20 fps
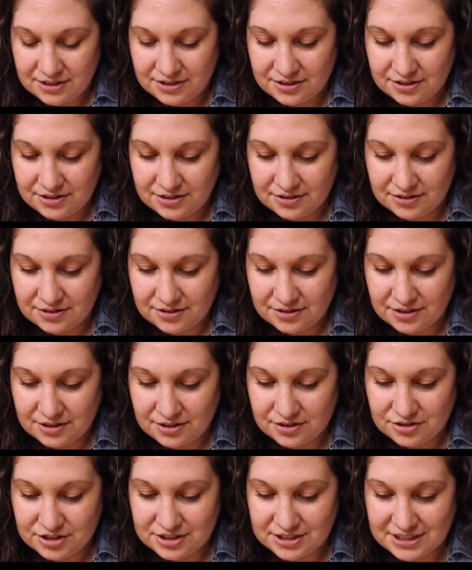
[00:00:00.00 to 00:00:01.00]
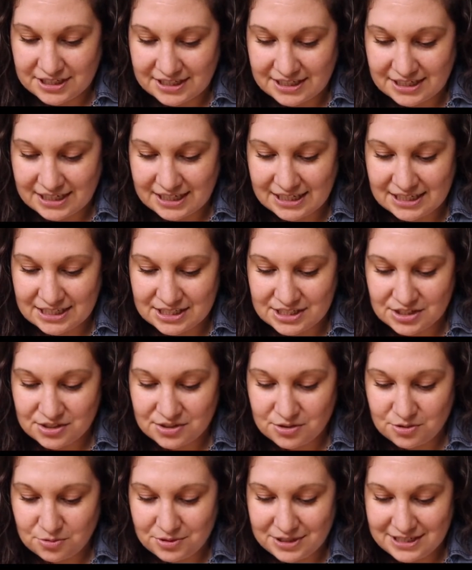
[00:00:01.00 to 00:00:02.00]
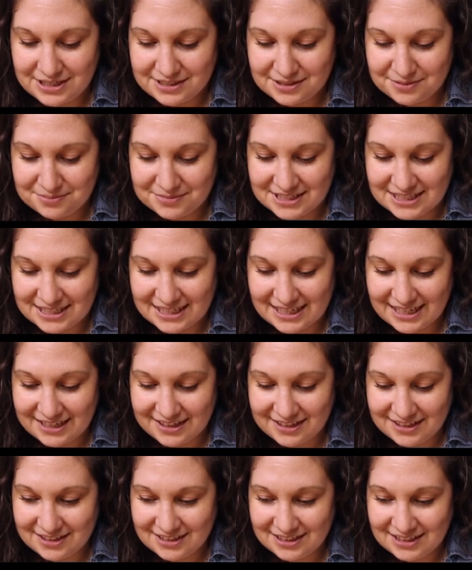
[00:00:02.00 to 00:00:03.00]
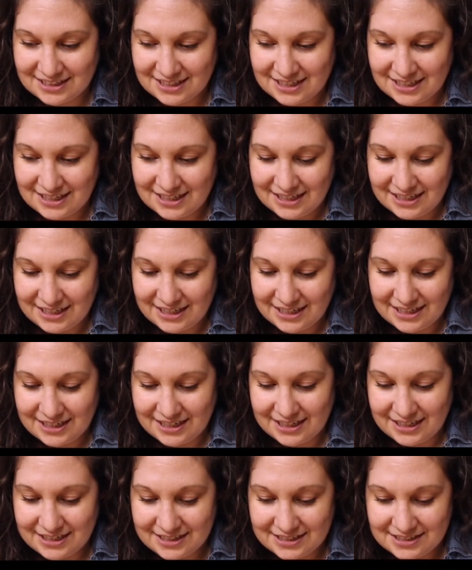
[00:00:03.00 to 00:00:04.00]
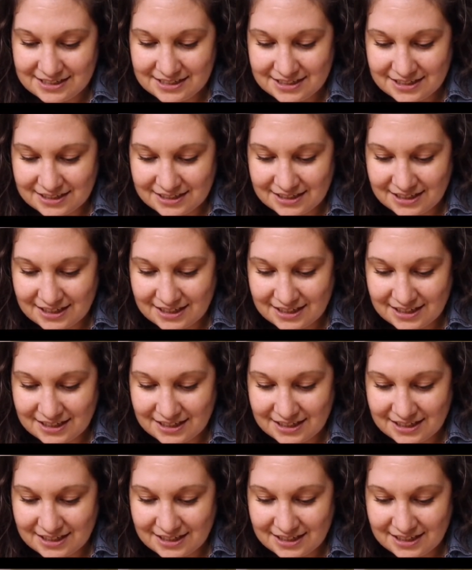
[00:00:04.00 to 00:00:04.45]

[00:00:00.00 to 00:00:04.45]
you're just gonna kind of squeeze them together, and